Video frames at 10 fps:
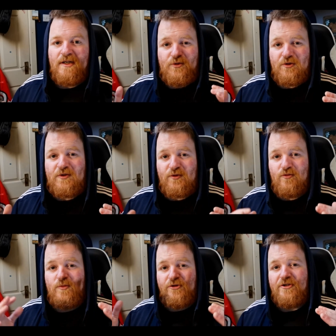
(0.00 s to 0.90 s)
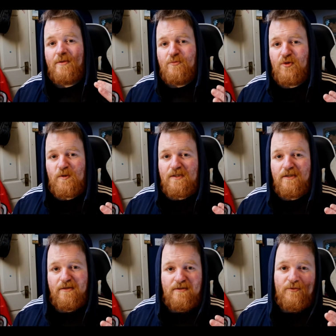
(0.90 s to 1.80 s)
There's just so much on both
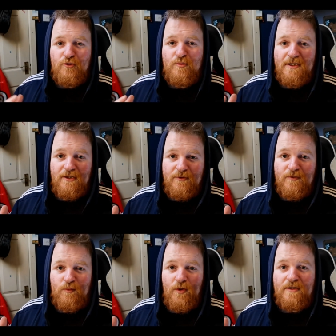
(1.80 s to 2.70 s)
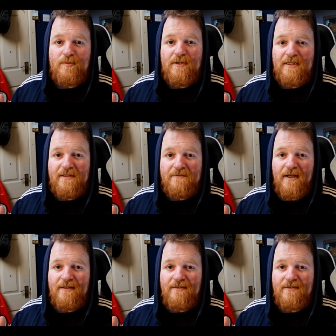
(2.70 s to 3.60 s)
sides, nobody knows what to believe,
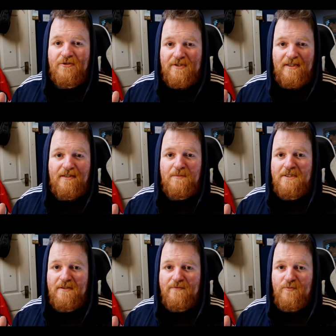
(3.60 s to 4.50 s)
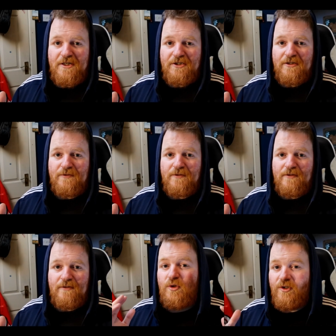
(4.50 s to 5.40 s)
and there's a lot of misinformation out there.
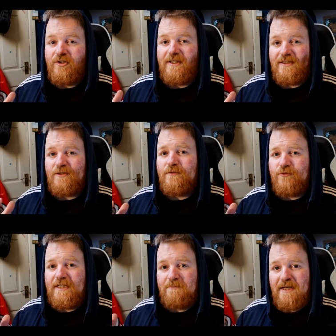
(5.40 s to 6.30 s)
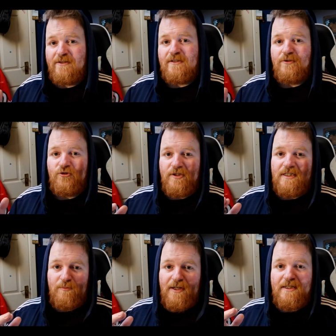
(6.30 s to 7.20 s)
But none of that stuff really matters now. Trying
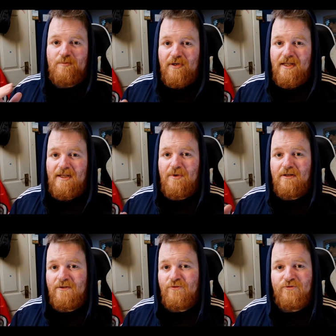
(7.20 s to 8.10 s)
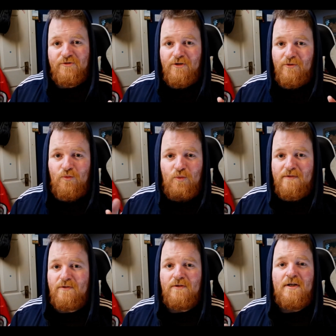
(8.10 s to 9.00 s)
to place blame on a country or
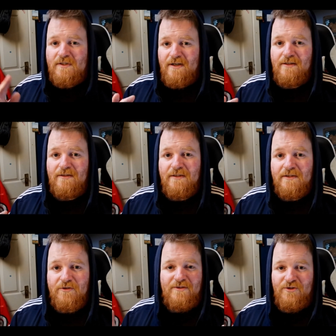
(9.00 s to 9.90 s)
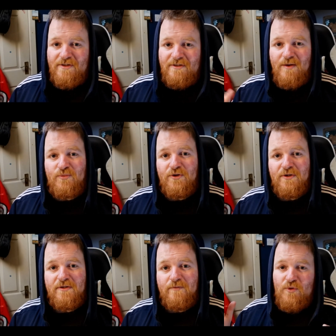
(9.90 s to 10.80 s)
whoever for starting this is just not
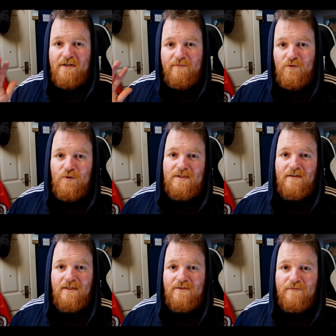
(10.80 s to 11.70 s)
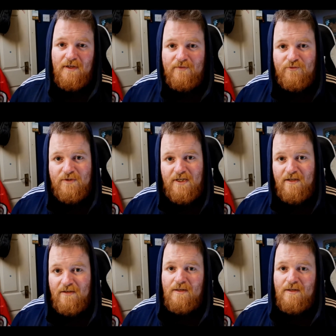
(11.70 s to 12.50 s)
productive. We can focus on that stuff after it's gone.